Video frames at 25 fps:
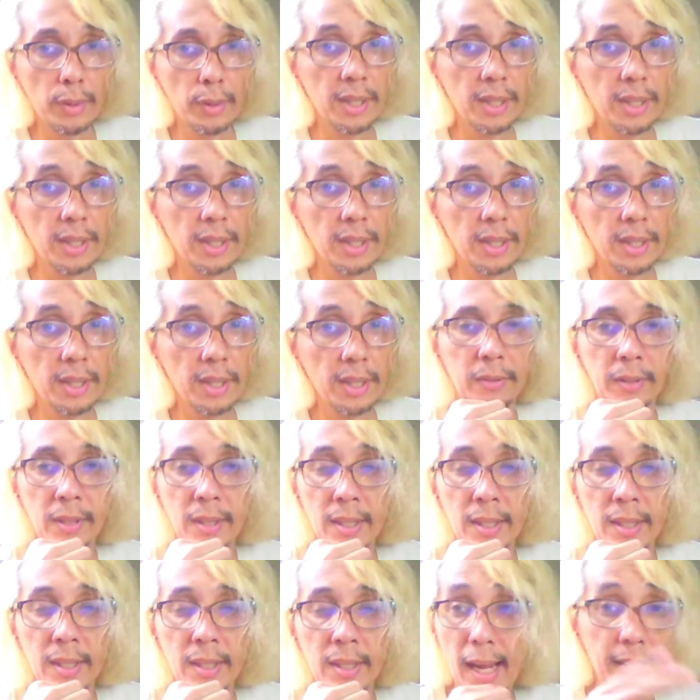successful.
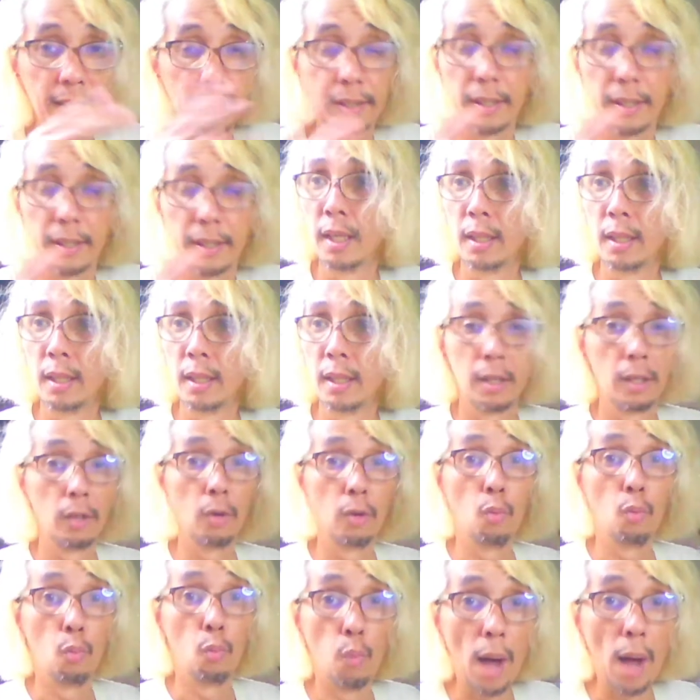And,
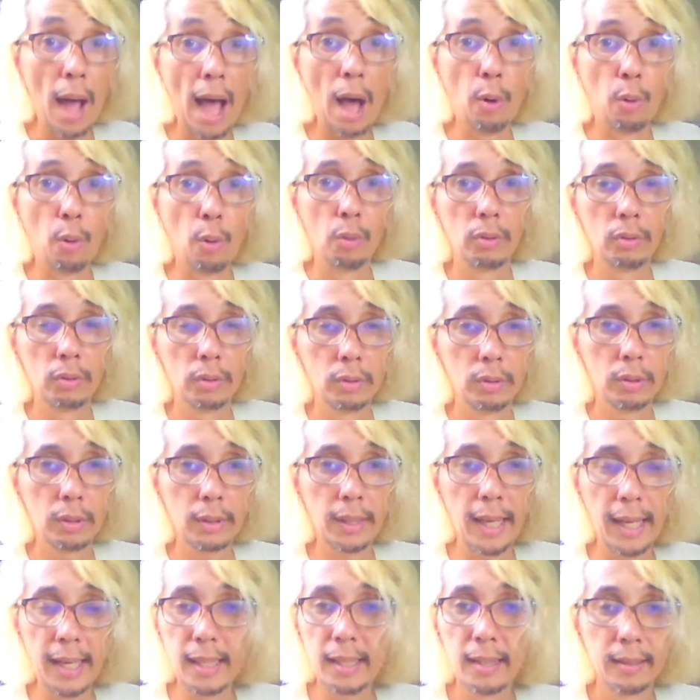wow!
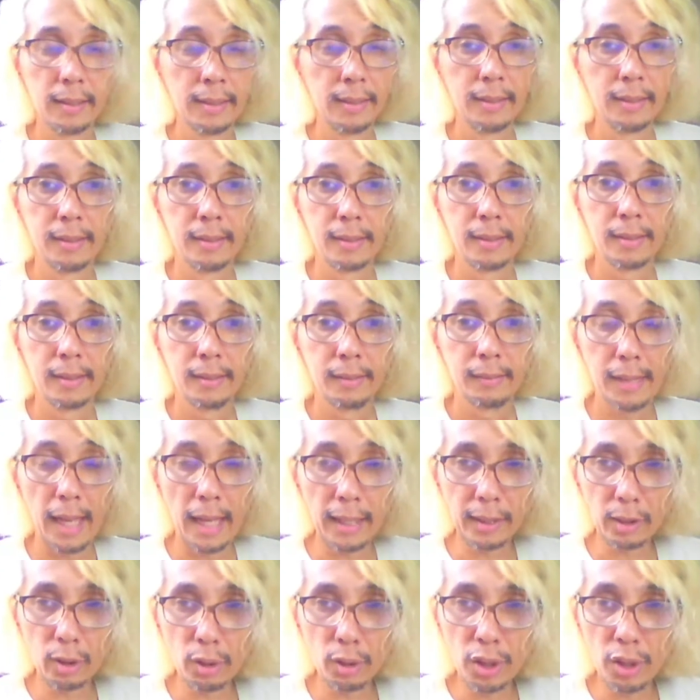Okay?
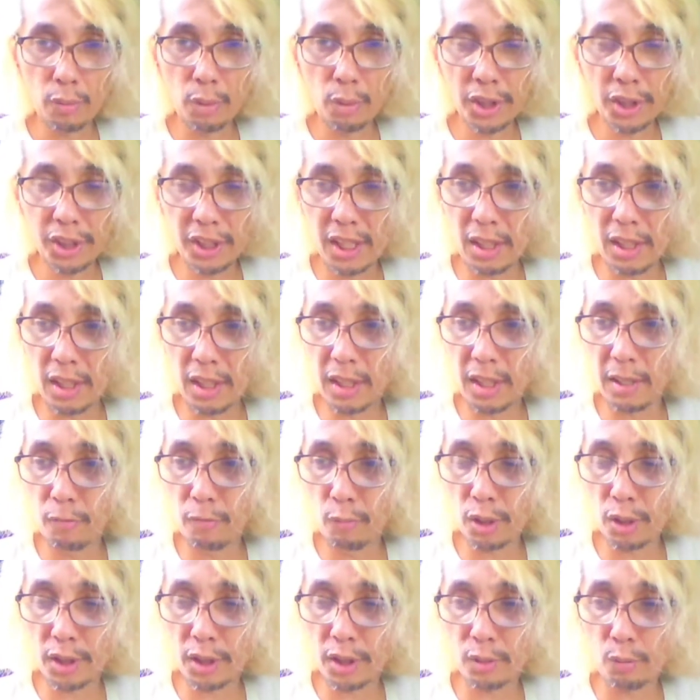Not only was
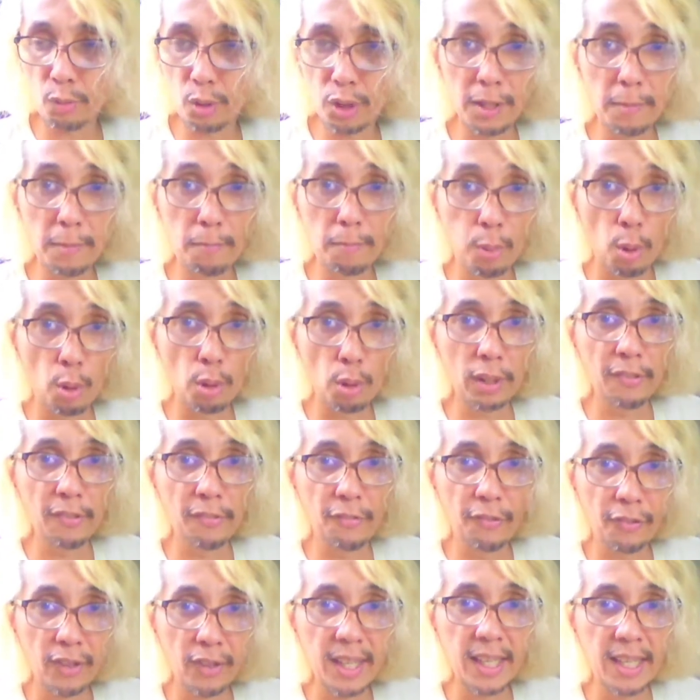she broken
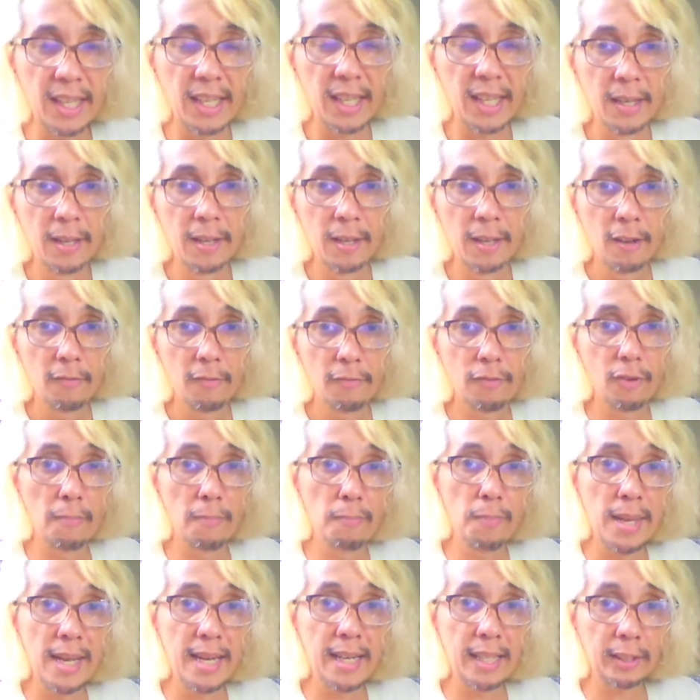free
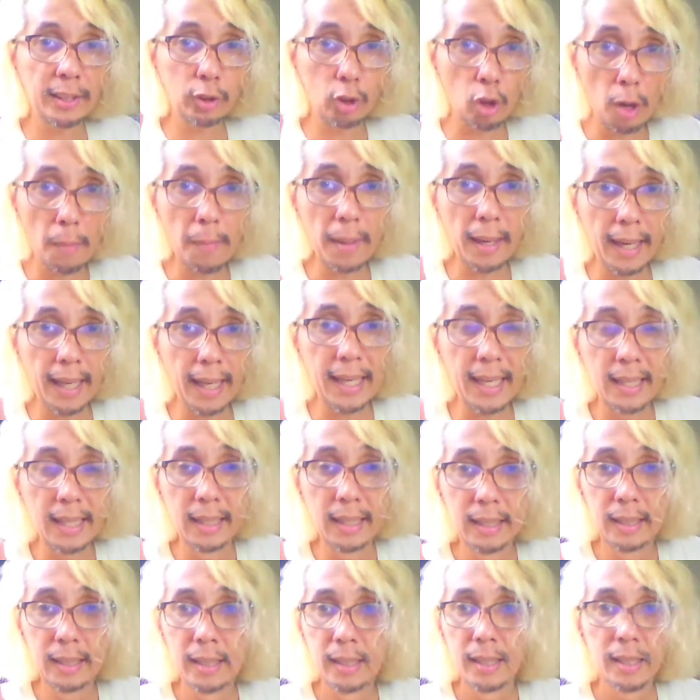from being a Traumerei,
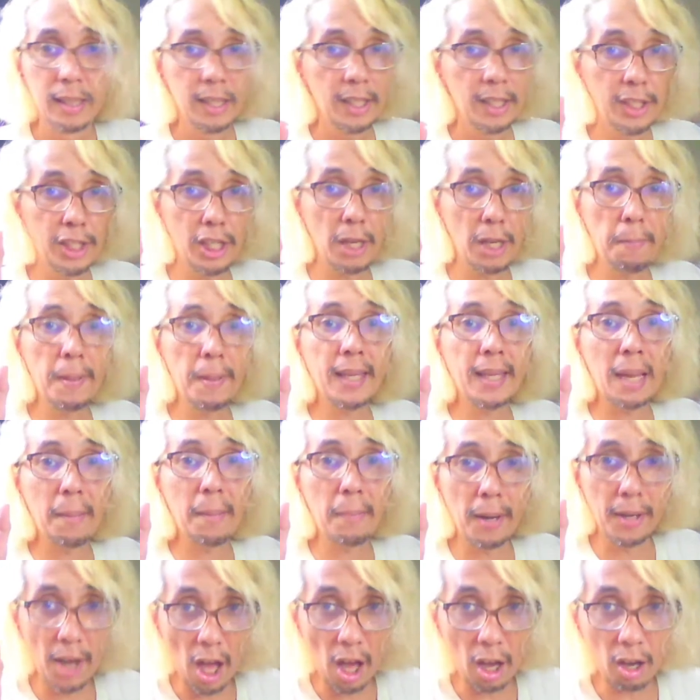she became
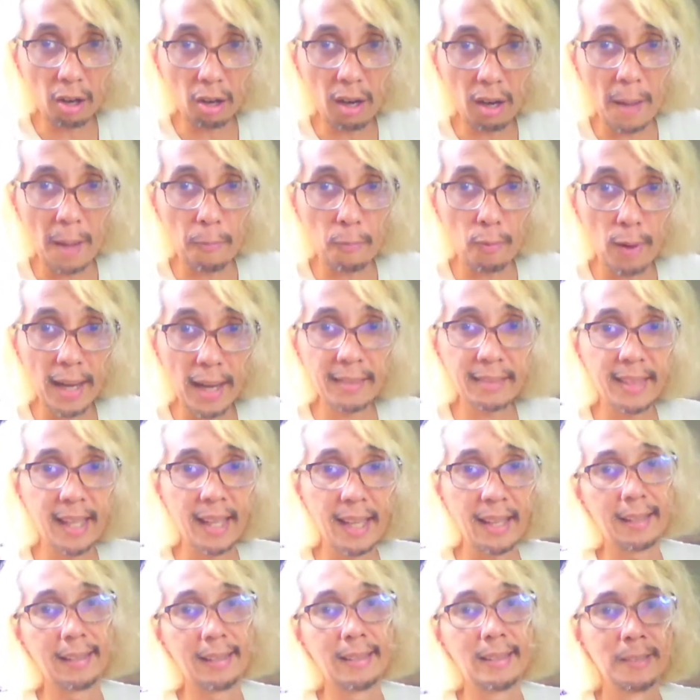a knocker-up right
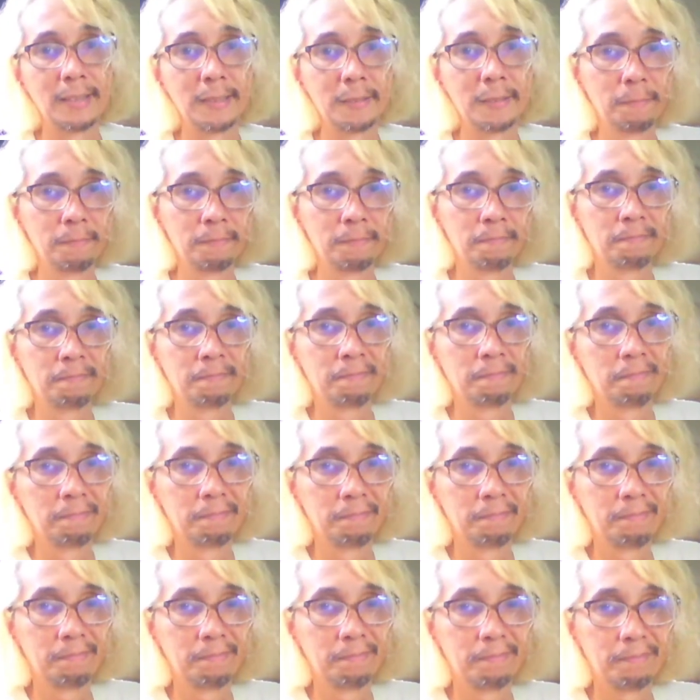there.
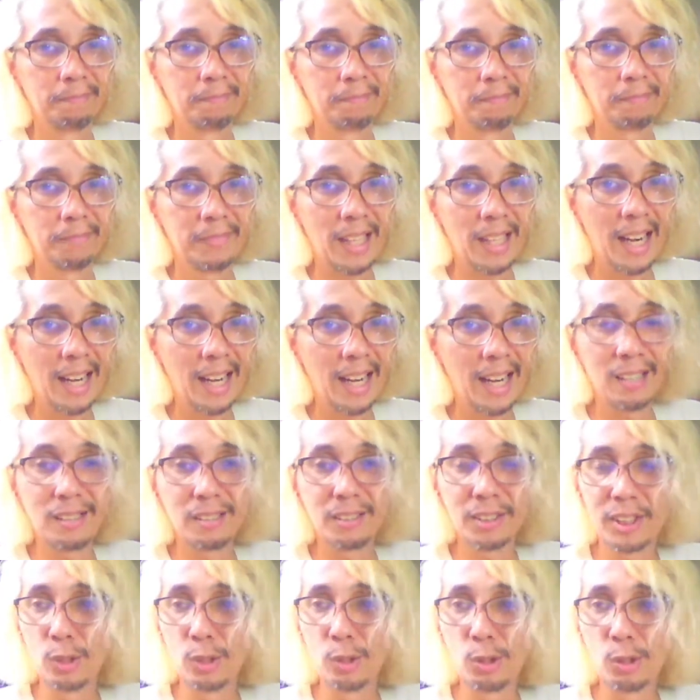
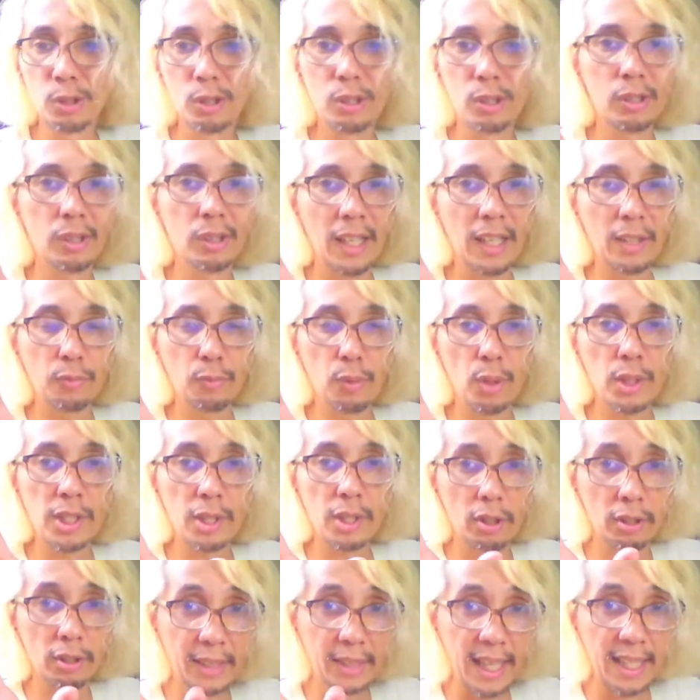Talagang siguro, it was
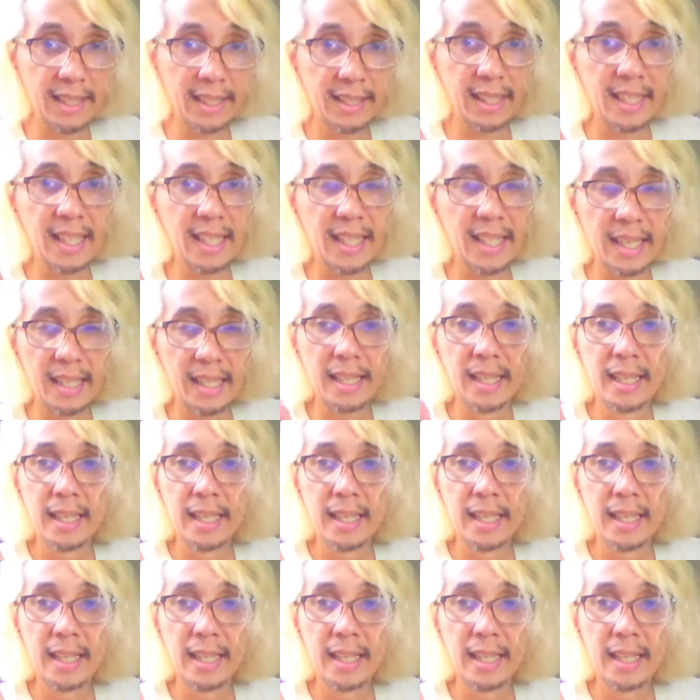her destiny